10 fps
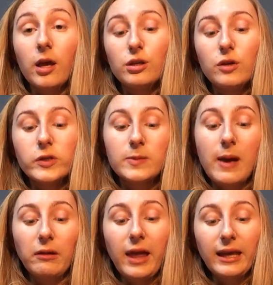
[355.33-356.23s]
You
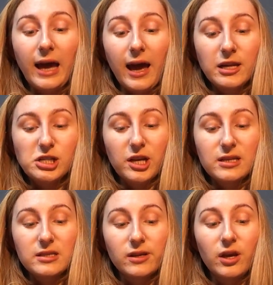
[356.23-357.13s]
smell like
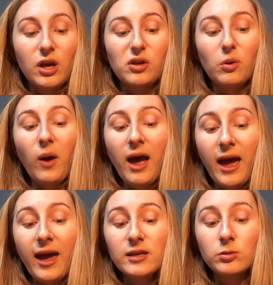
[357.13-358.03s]
ashes. Your
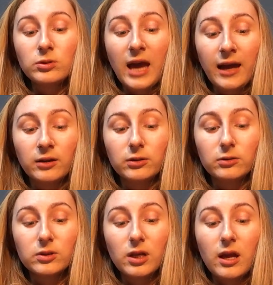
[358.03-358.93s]
hair is all
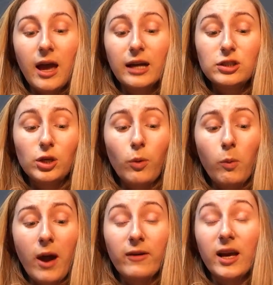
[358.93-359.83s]
tangled, and you are
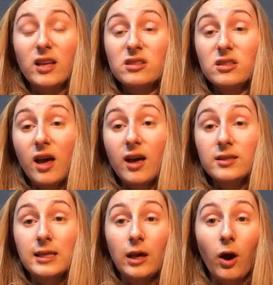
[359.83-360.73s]
wearing a
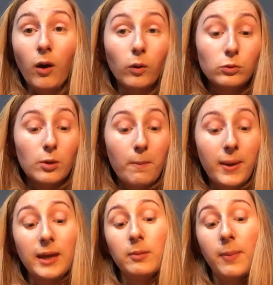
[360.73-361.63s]
dirty old
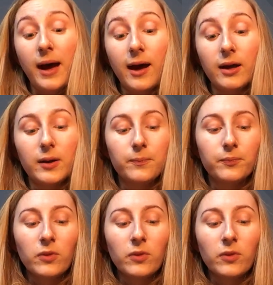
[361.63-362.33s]
paper bag.